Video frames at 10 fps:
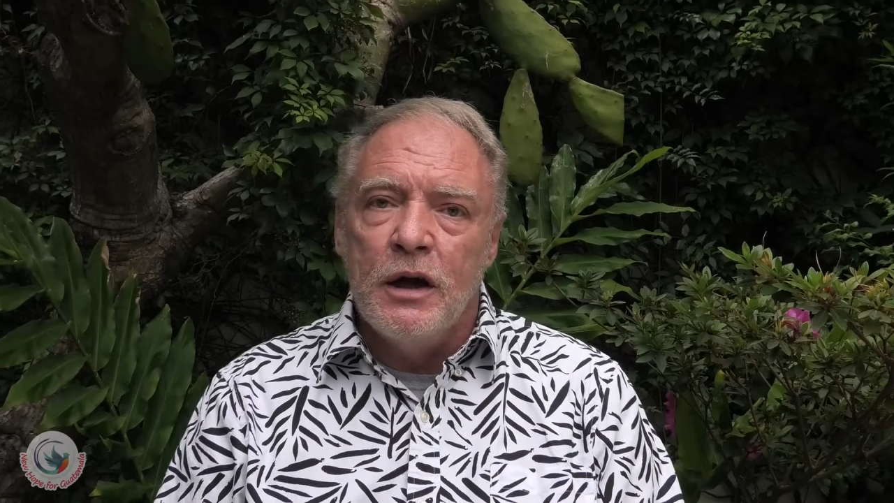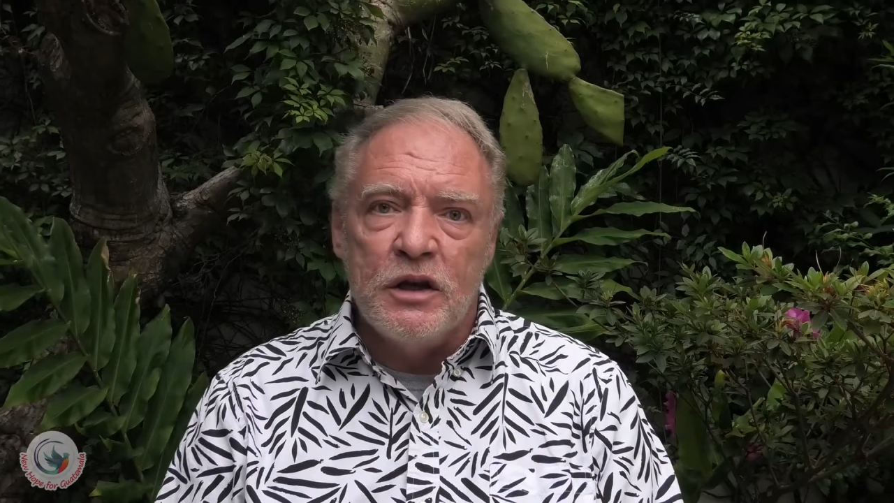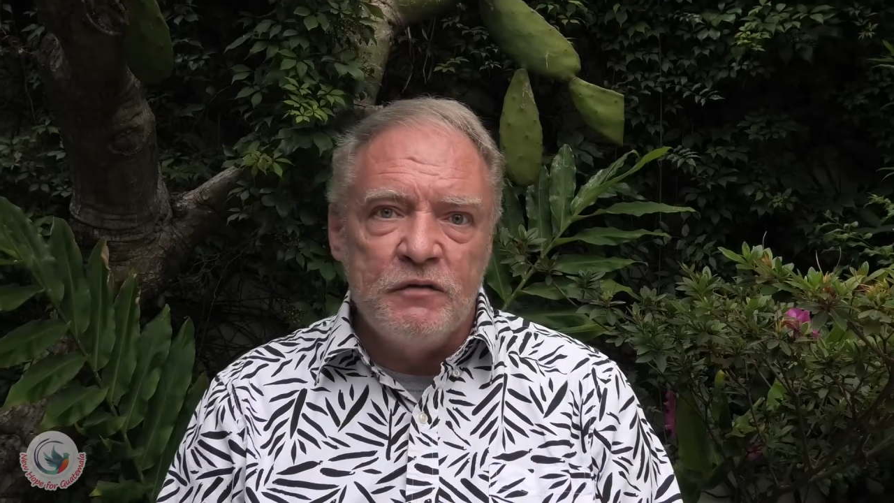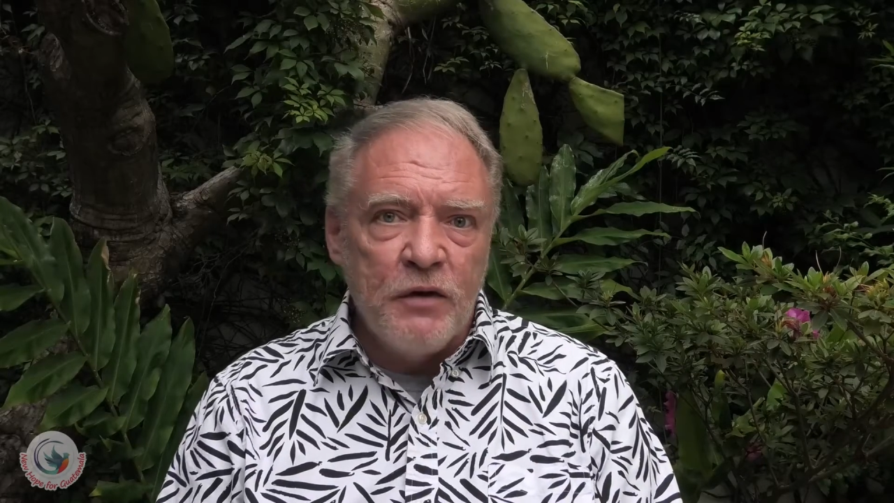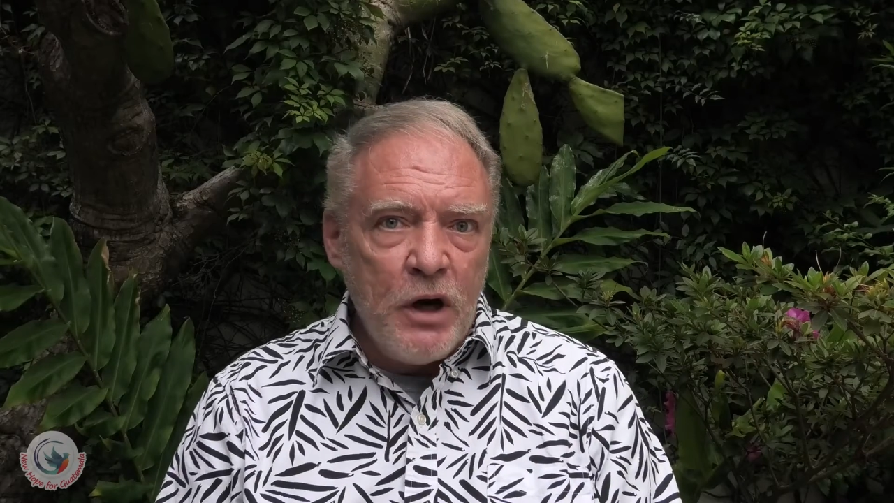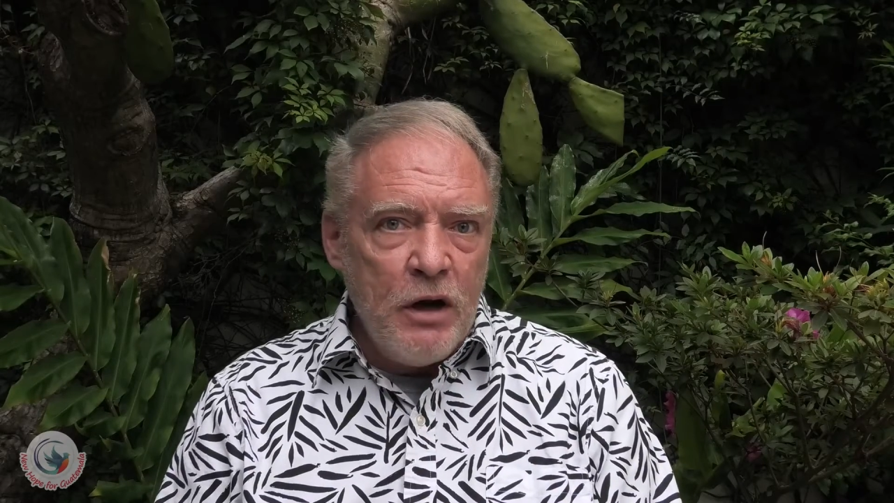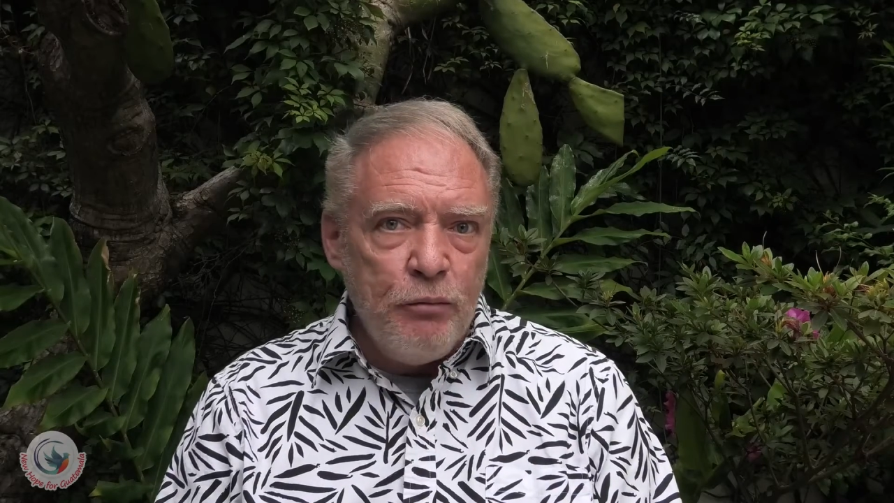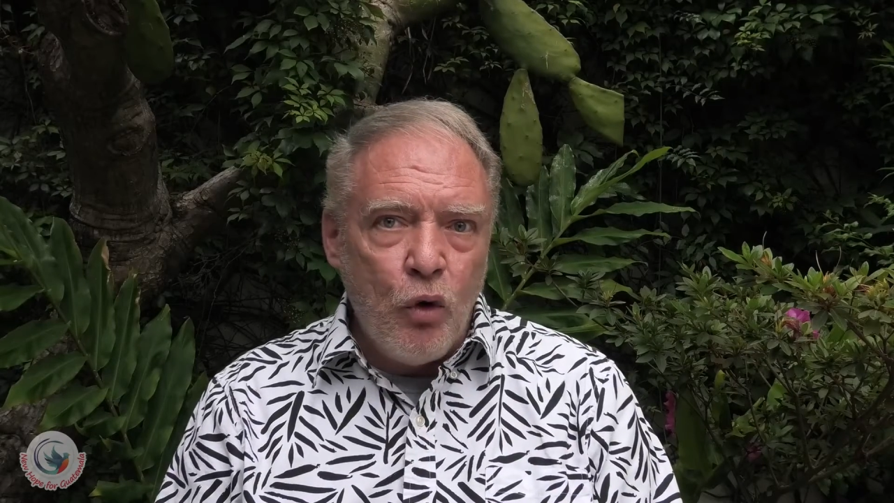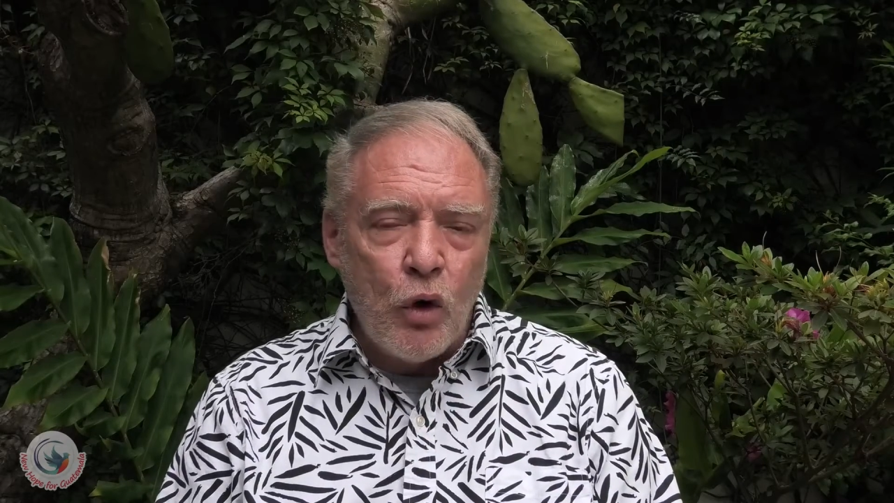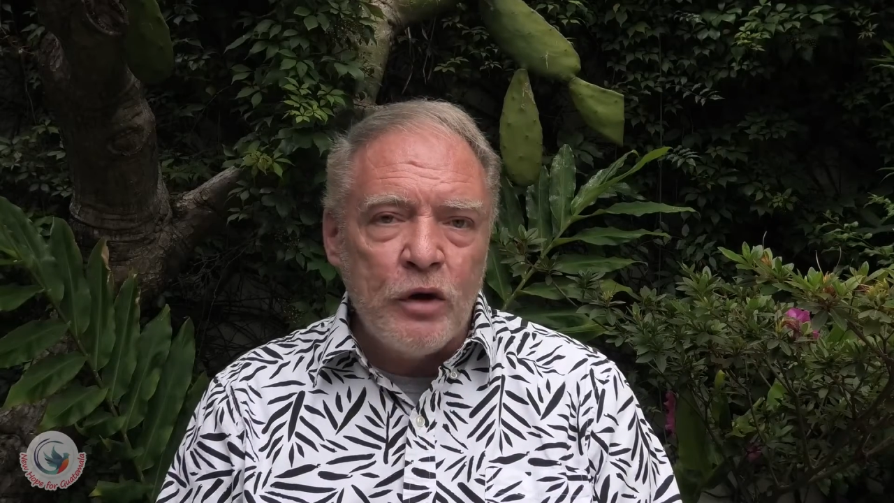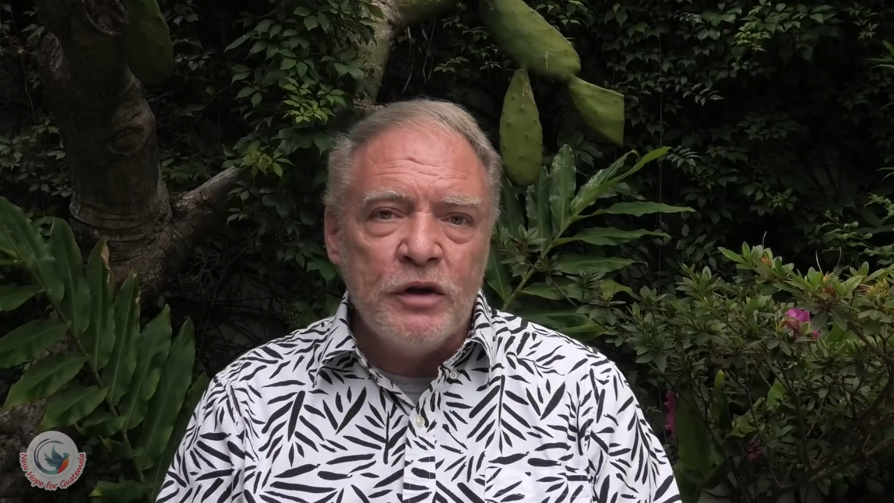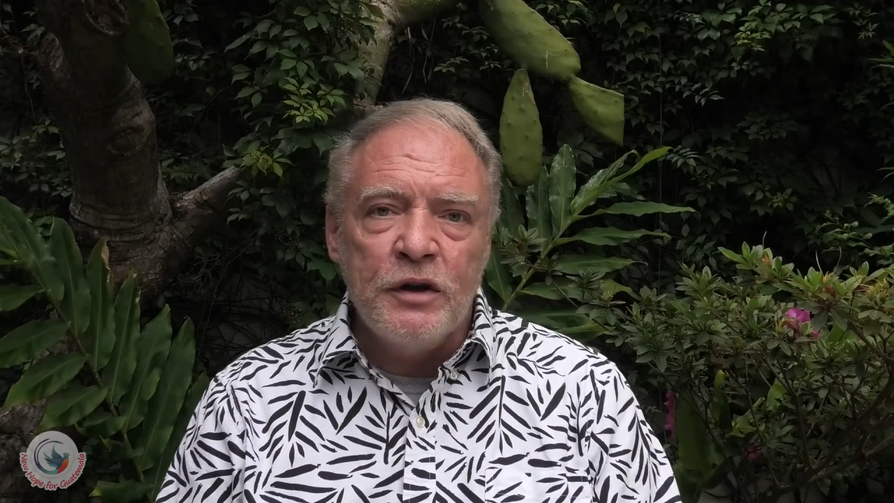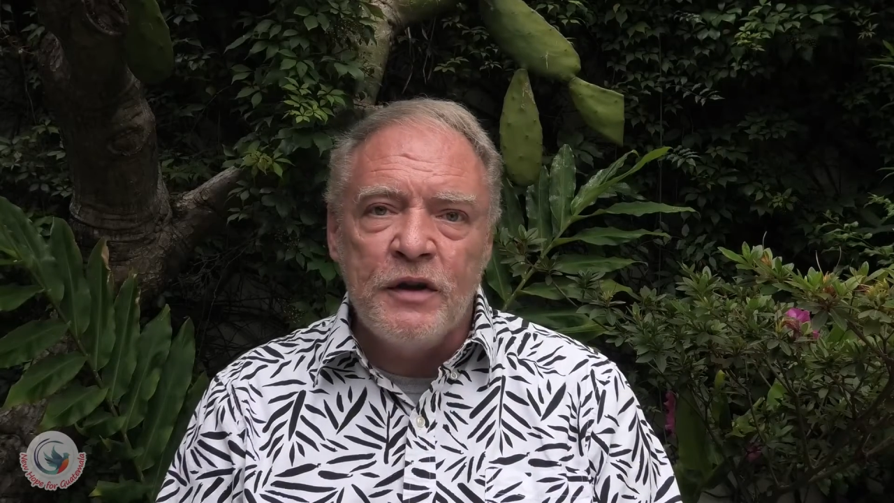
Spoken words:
it's very important